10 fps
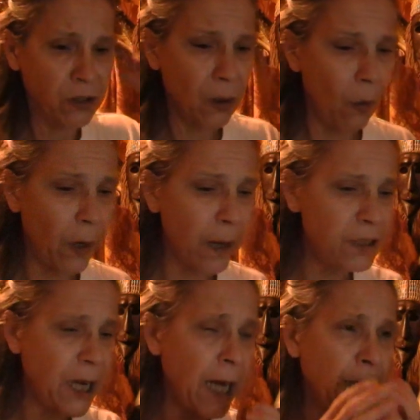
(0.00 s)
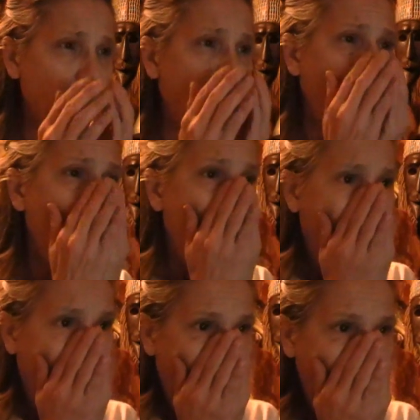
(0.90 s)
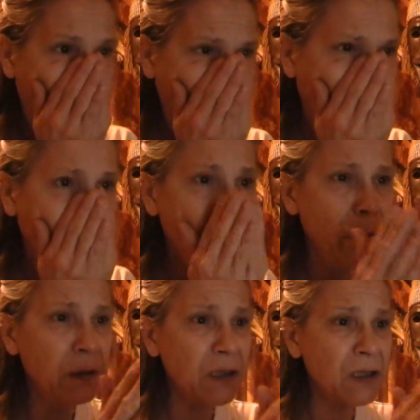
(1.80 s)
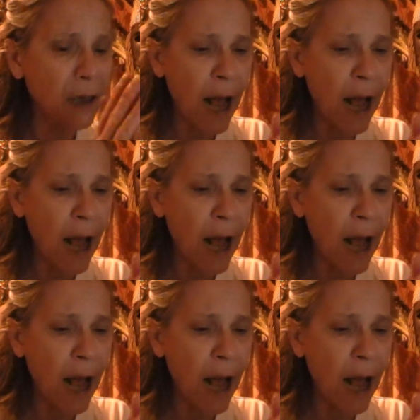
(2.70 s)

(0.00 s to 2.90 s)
So what I'm saying now this